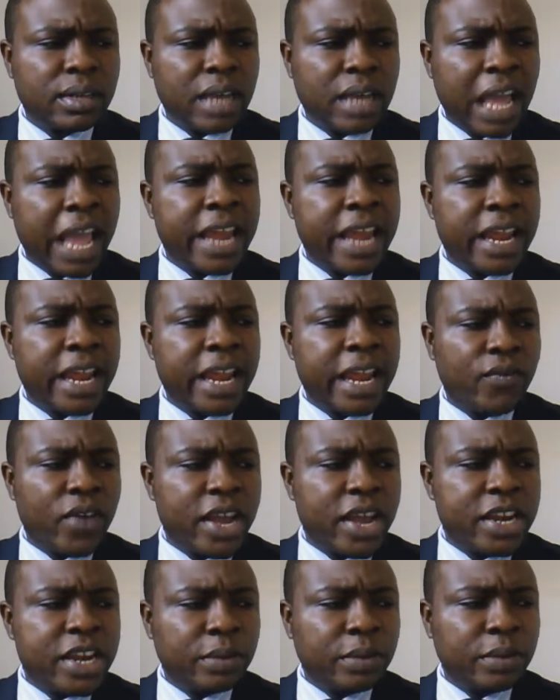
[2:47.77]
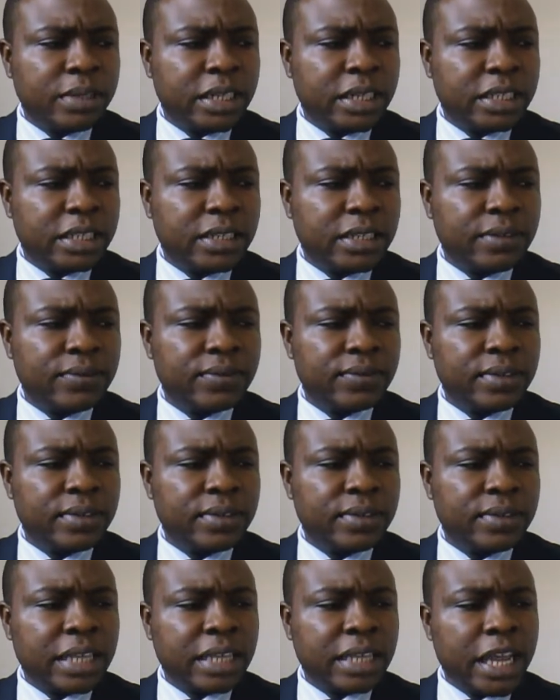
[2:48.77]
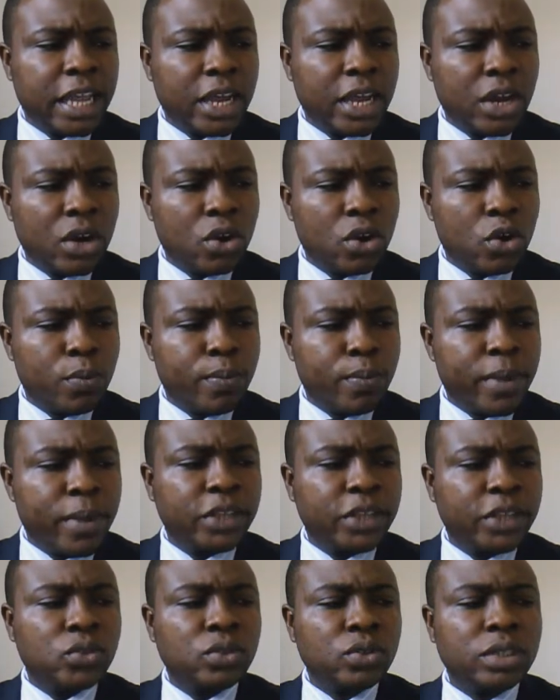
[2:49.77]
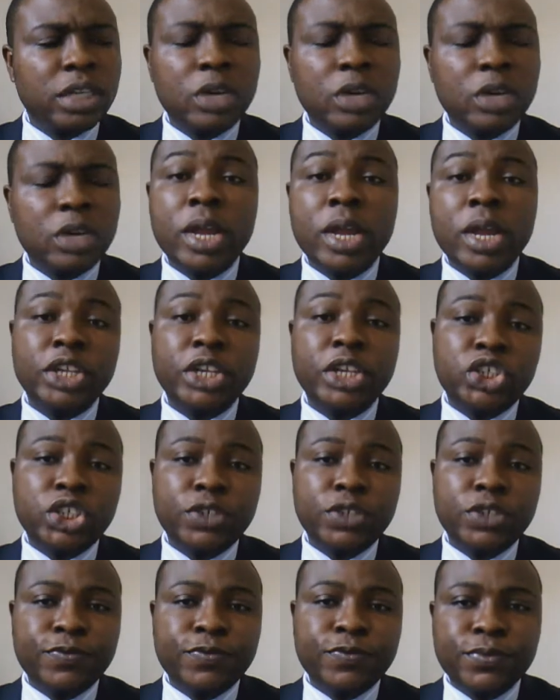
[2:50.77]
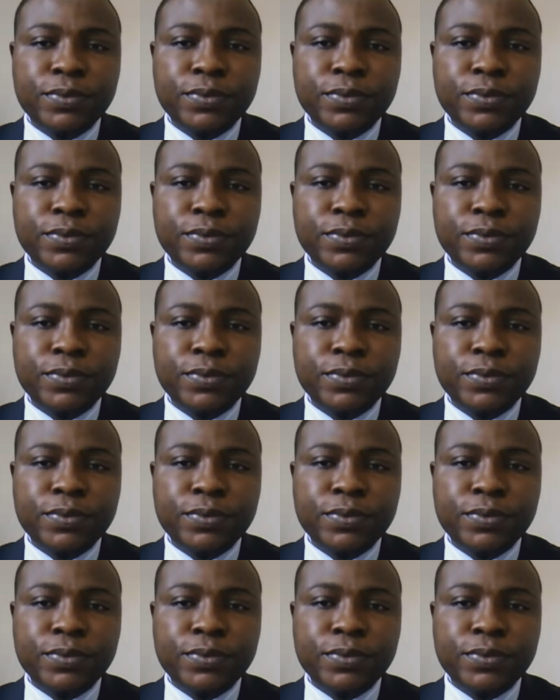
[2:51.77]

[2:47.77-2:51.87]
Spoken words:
I identify the objective that I hope my student will achieve